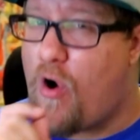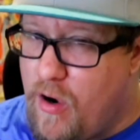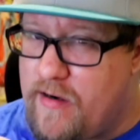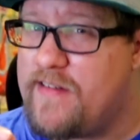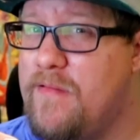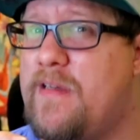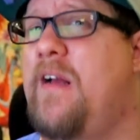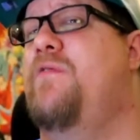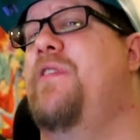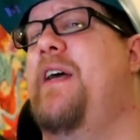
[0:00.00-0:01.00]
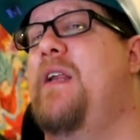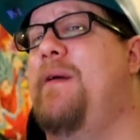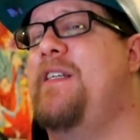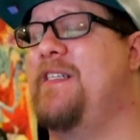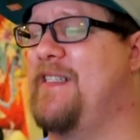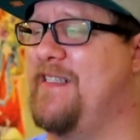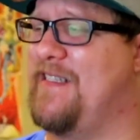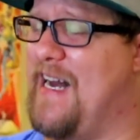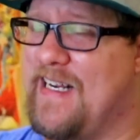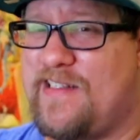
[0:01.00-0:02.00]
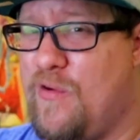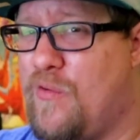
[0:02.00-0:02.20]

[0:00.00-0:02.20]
are some times where the animation is not so